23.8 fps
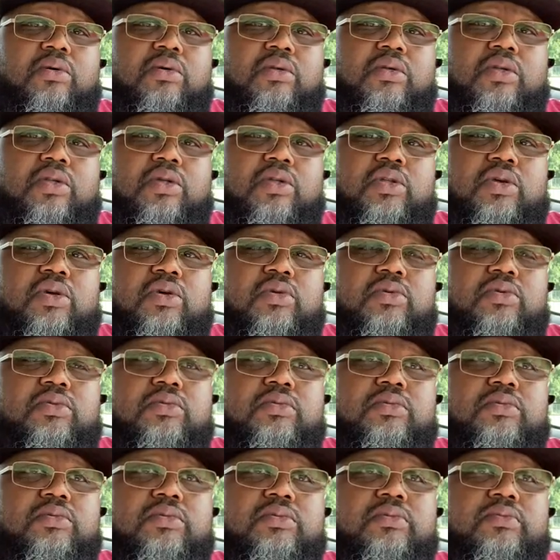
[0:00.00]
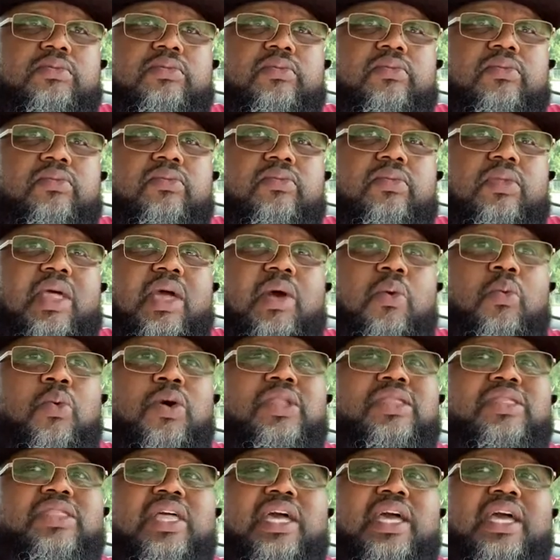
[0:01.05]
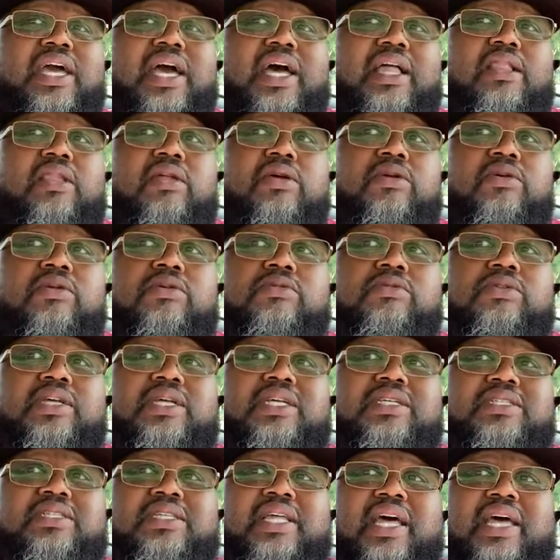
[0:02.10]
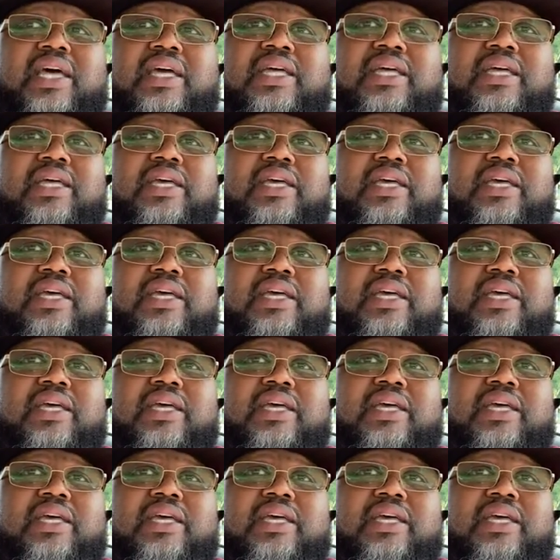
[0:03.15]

you know. And one thing I learned is that